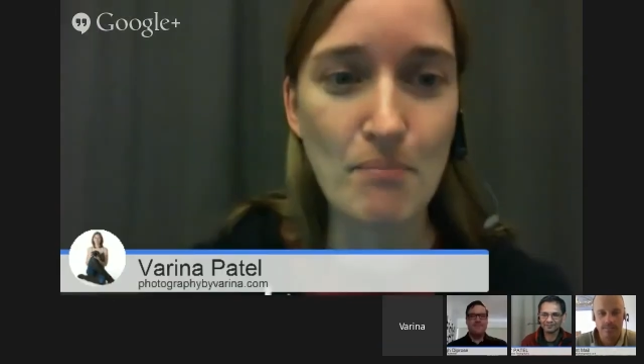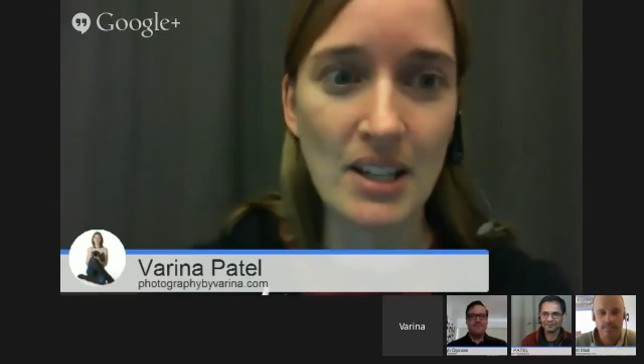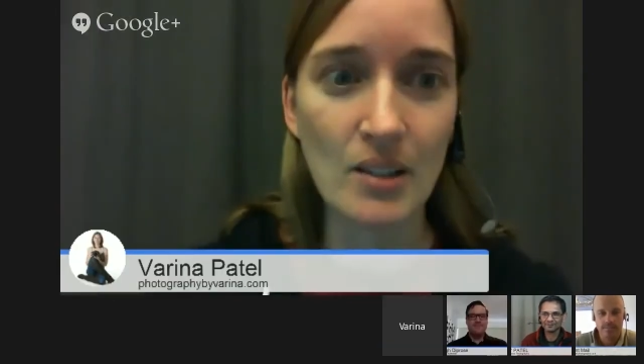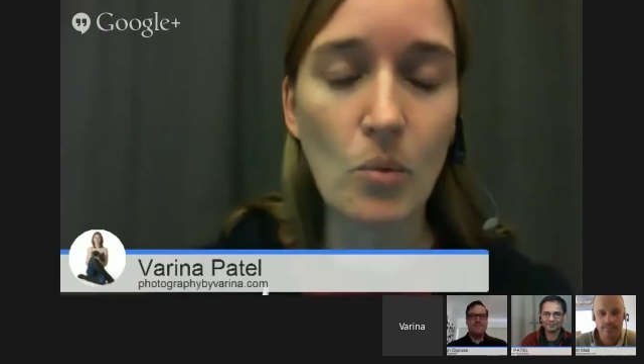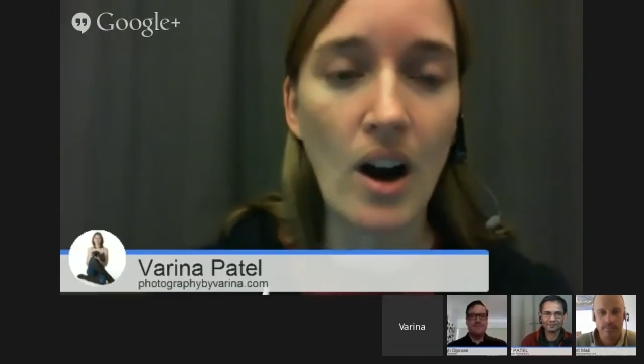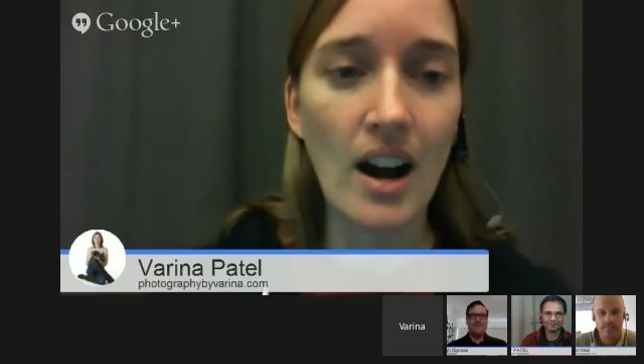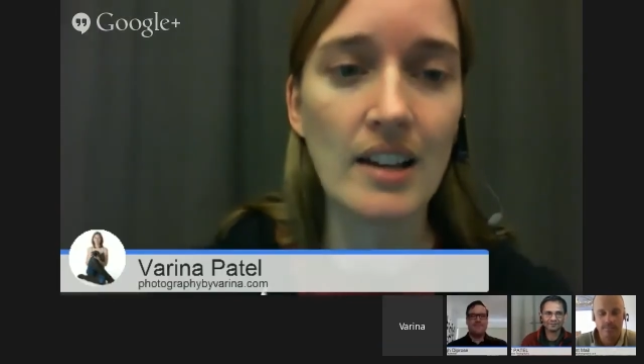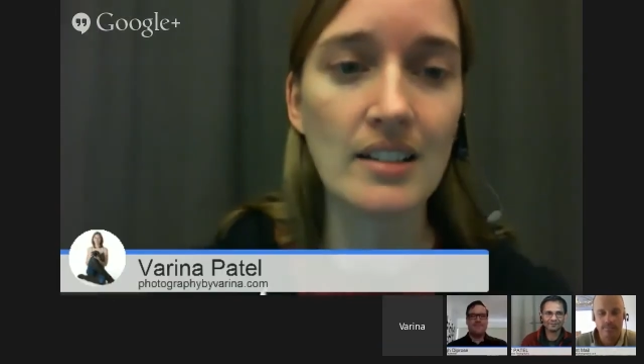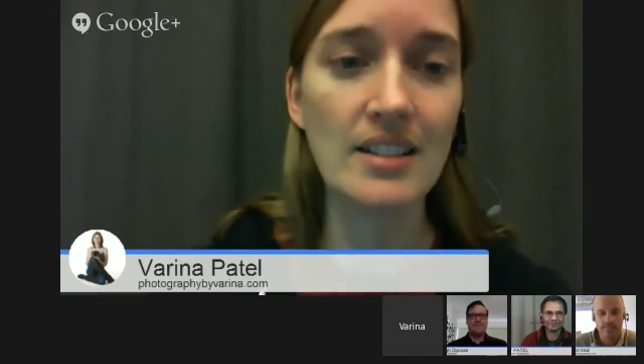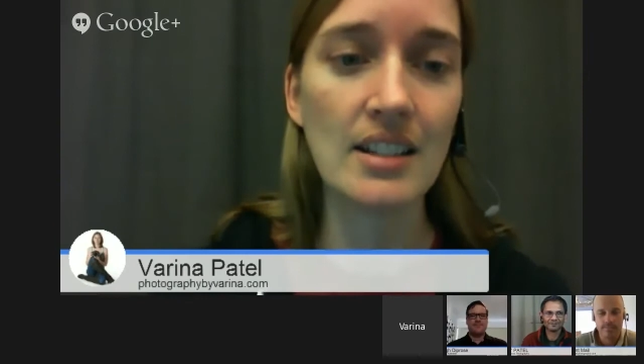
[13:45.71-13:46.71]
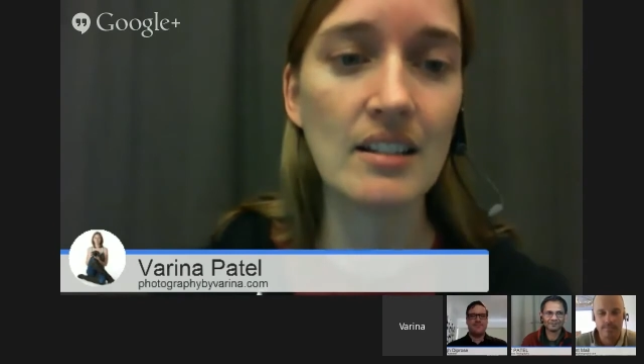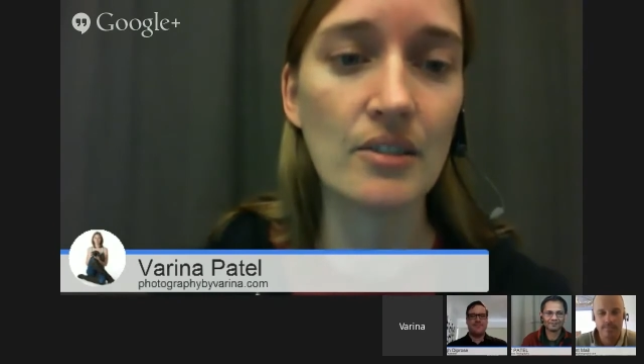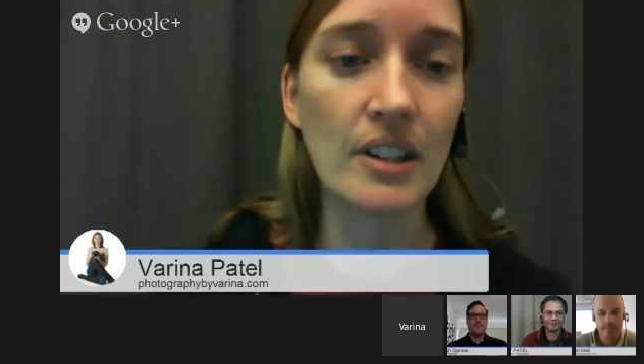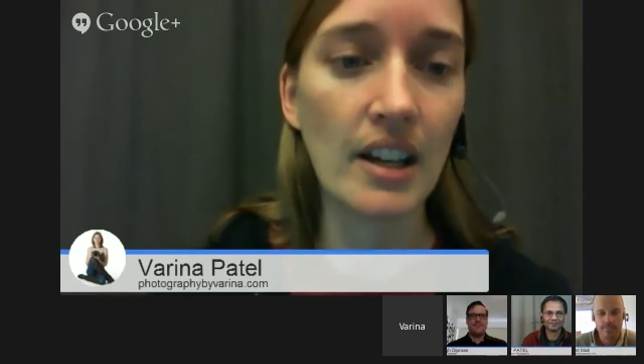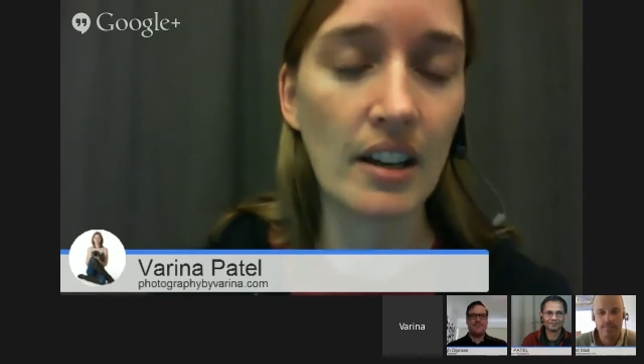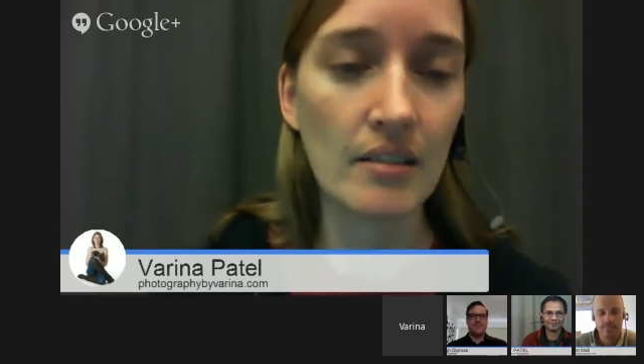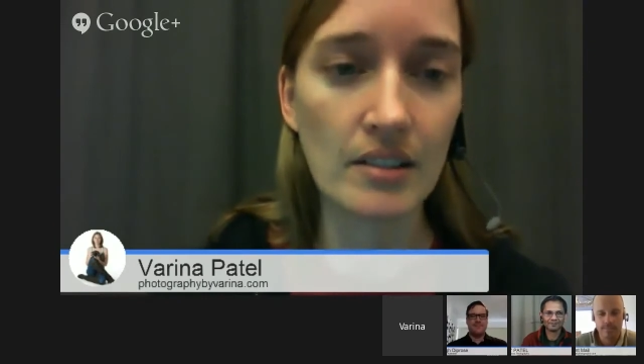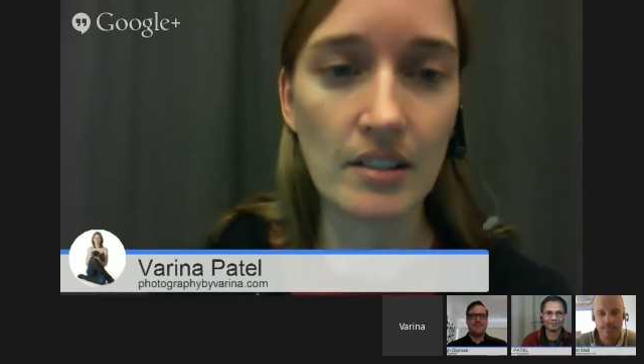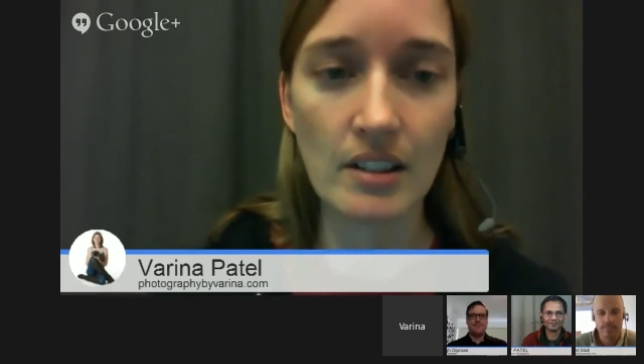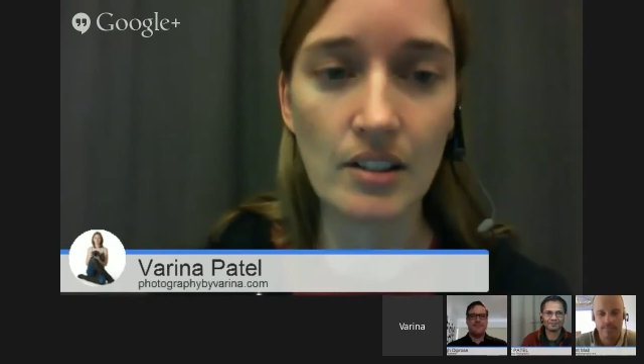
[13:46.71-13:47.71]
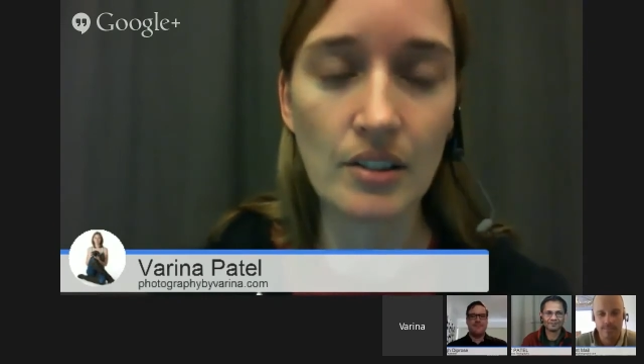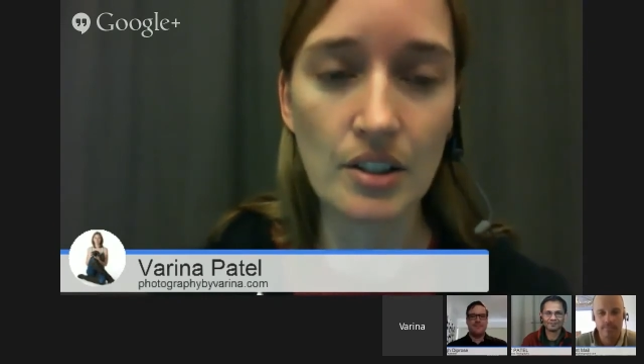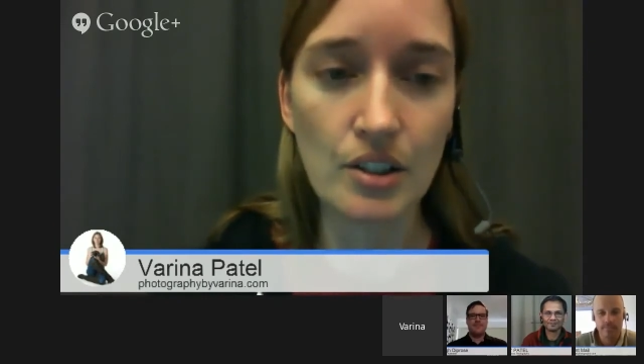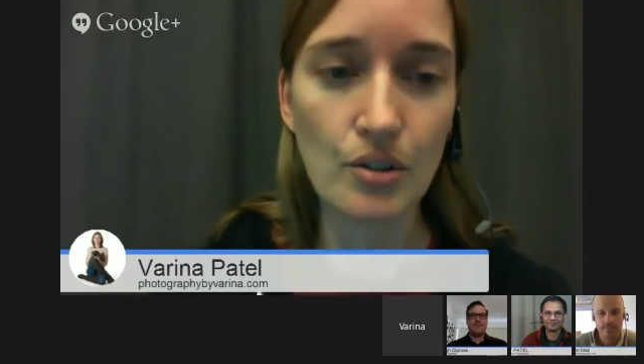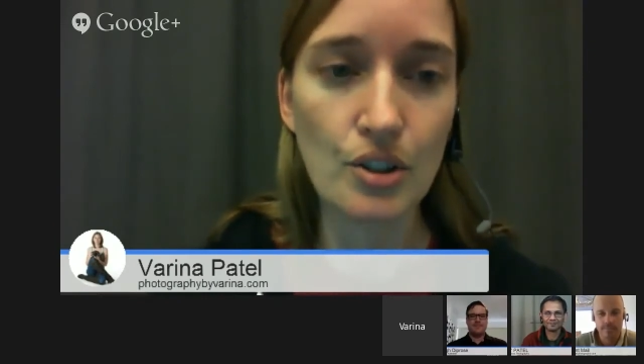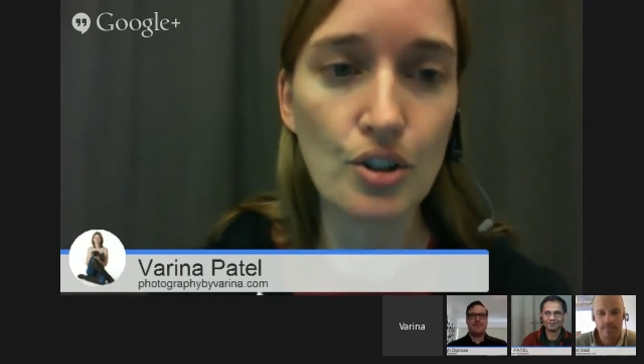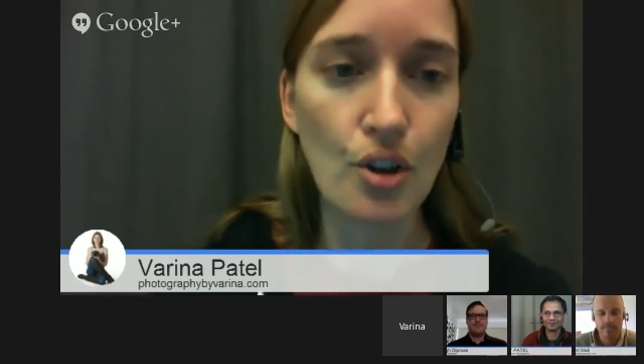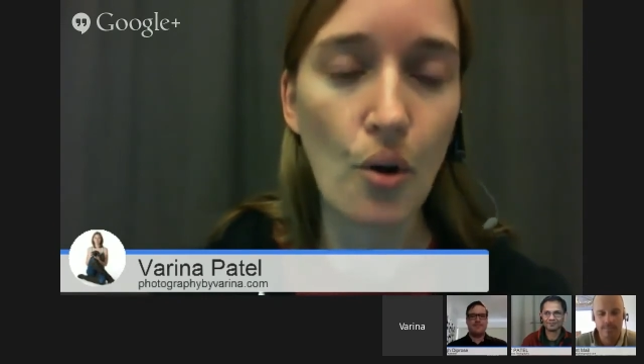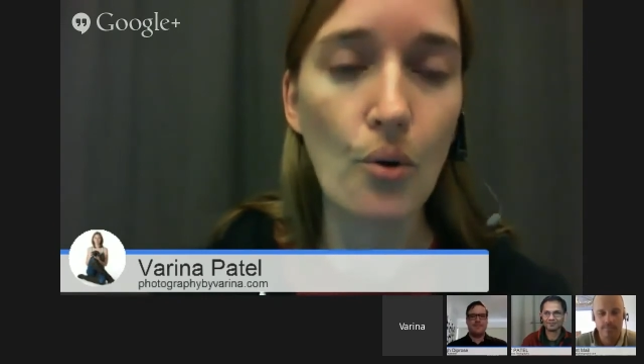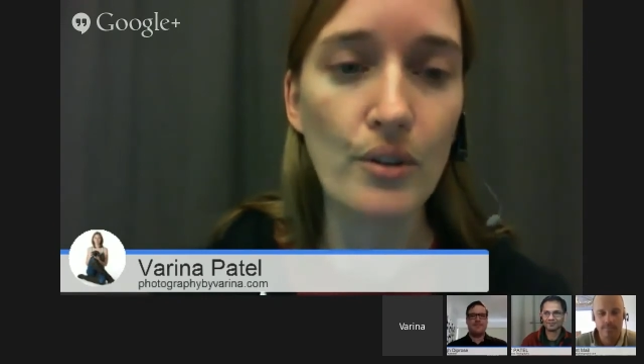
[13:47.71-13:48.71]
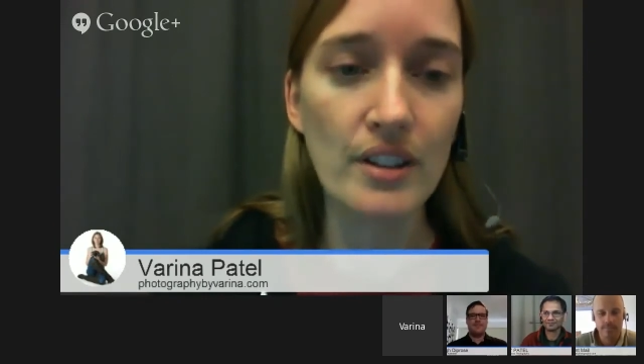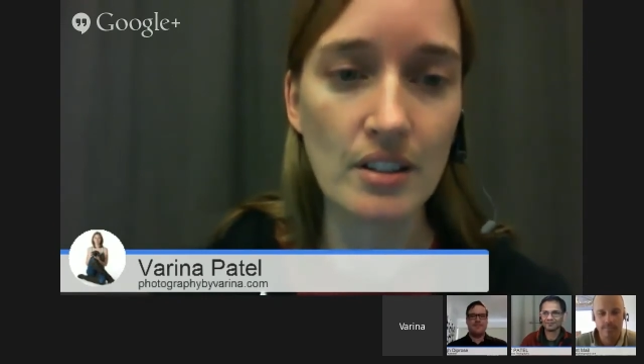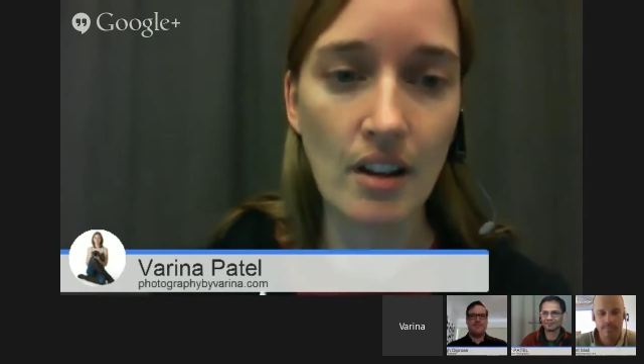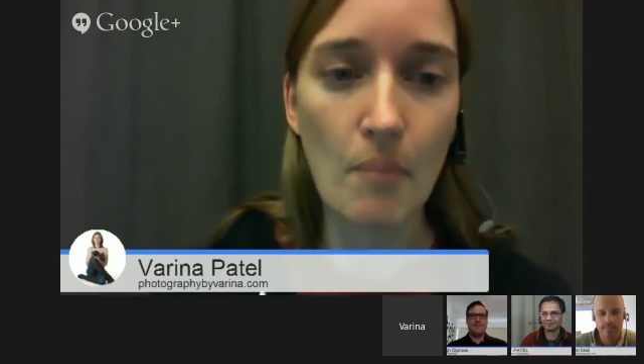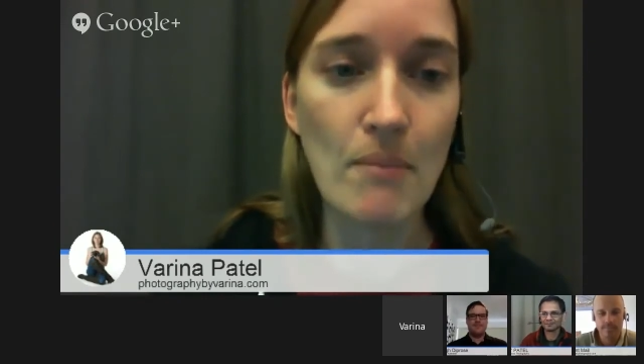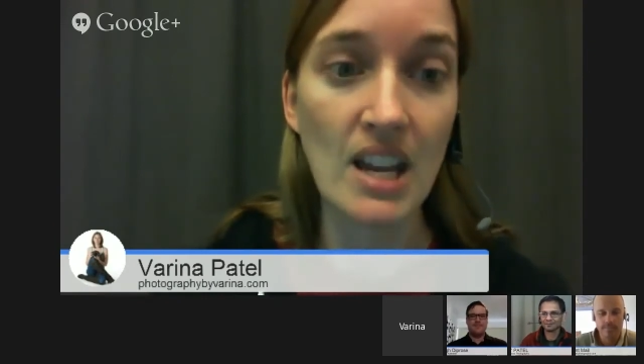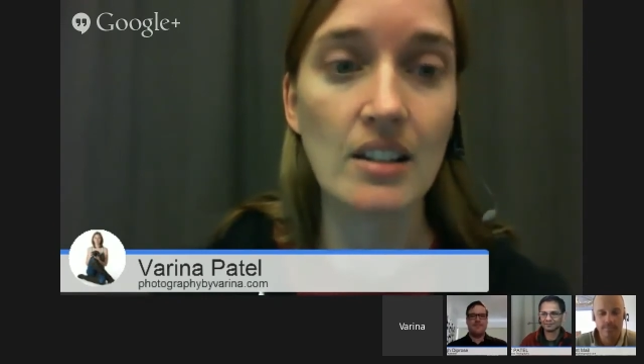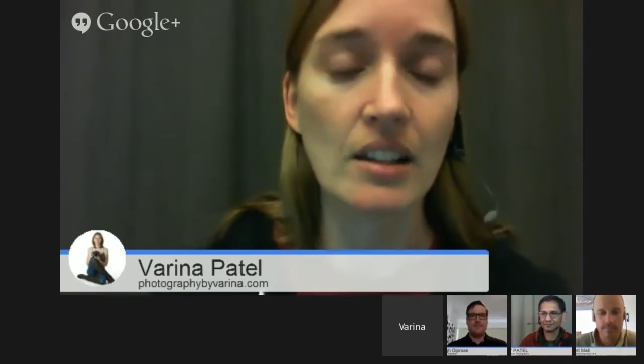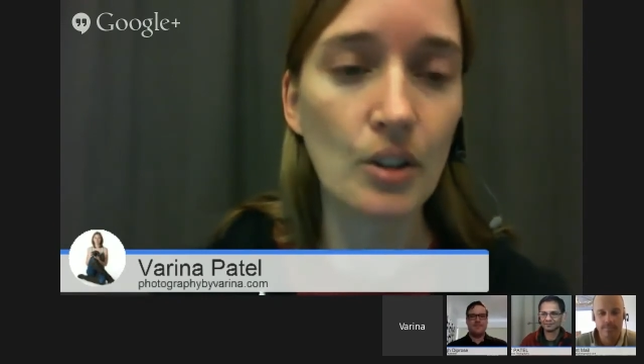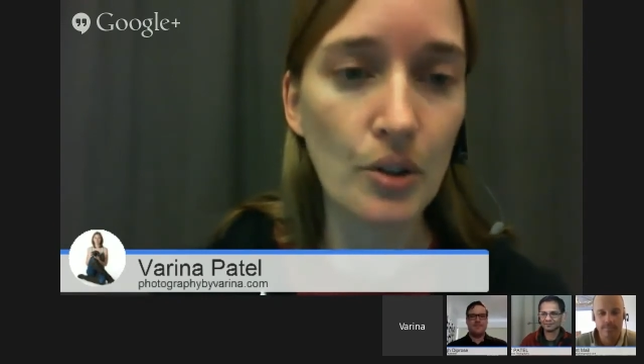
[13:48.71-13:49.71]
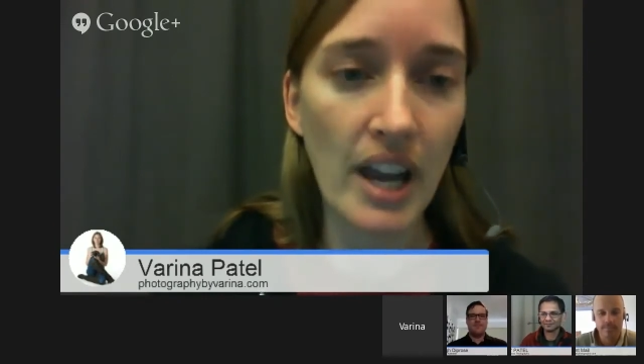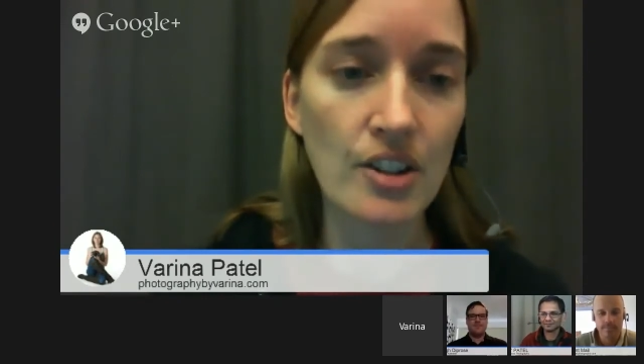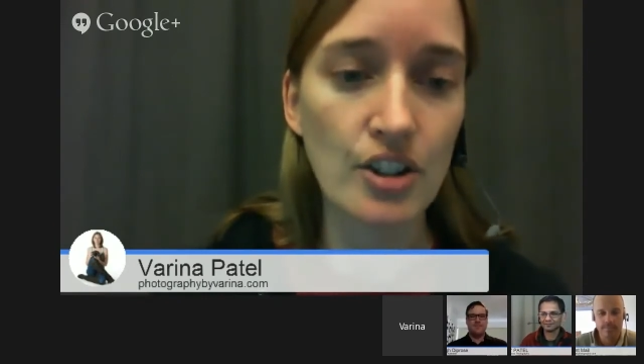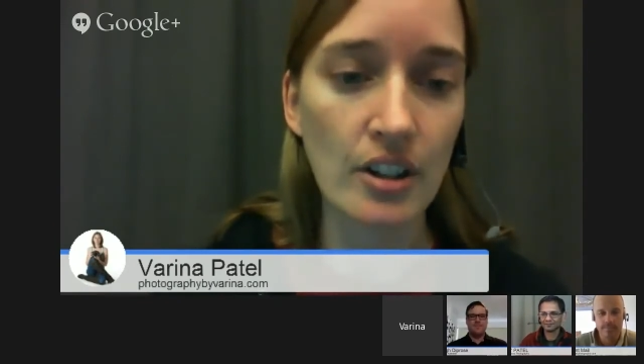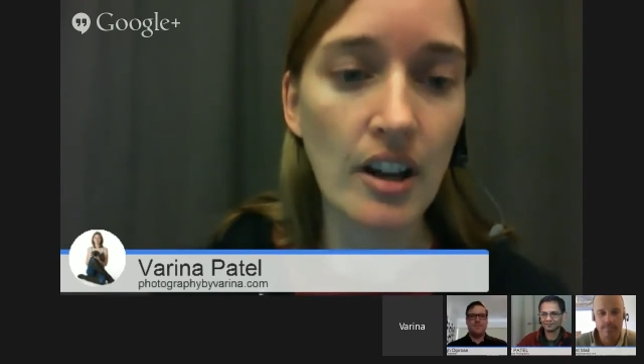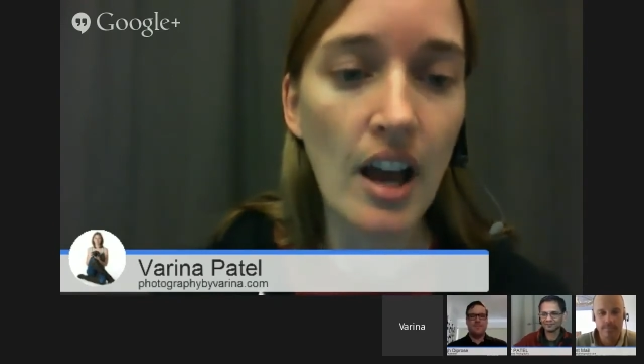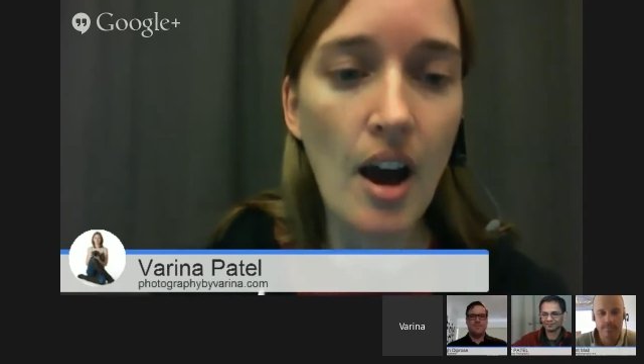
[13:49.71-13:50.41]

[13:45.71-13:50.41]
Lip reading: big, wide scenery. You can show this amazing location.